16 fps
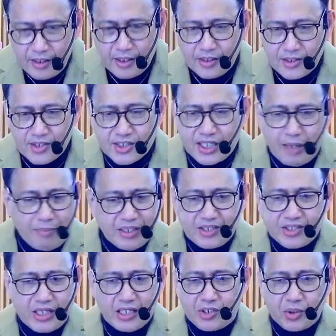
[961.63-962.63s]
7
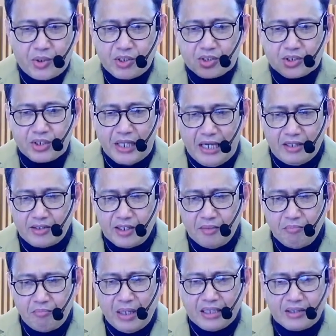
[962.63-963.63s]
centuries later,
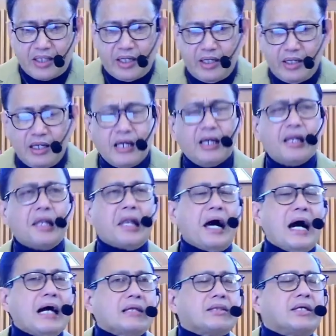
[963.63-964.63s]
but they
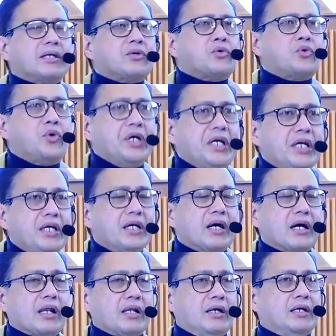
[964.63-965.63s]
lack the
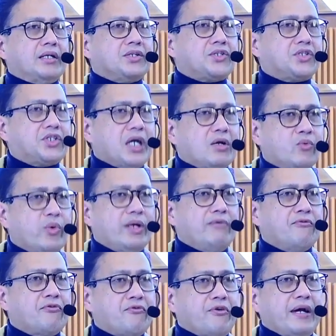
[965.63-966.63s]
real,
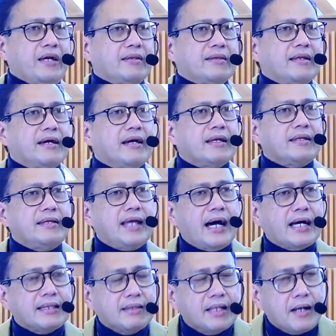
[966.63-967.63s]
genuine faith
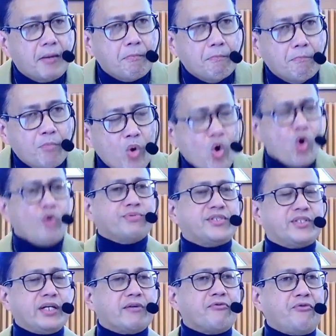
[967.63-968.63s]
that
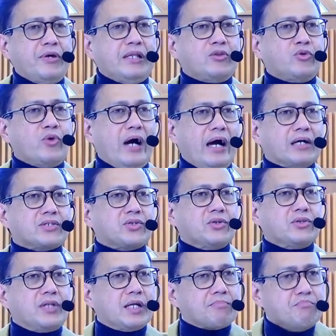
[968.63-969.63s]
moves their feet to
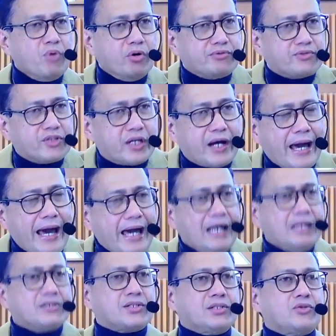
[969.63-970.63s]
action, that moves their
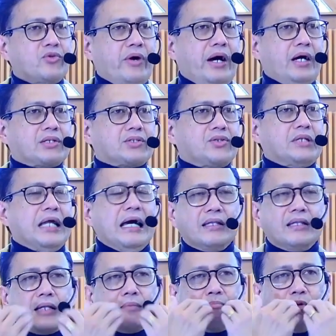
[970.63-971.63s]
hands into action,
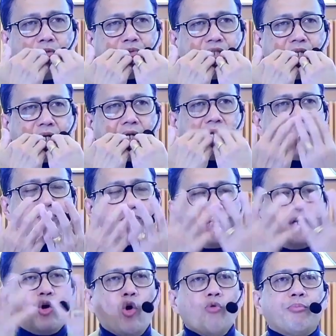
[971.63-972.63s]
that moves their lips
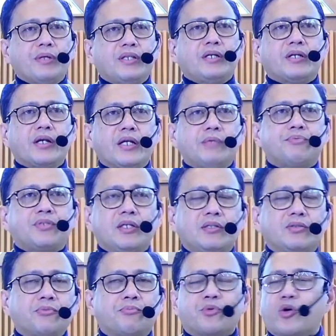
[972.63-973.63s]
and open their lips
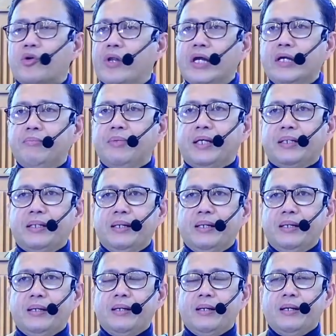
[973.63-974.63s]
into proclaiming
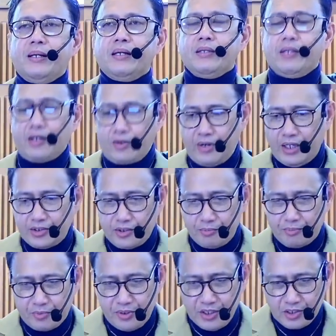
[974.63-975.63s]
the Christ
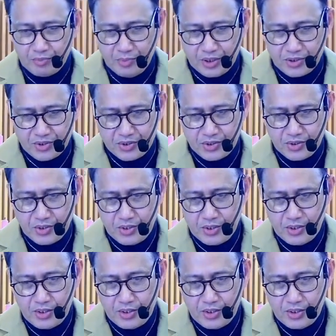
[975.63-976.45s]
of Christmas.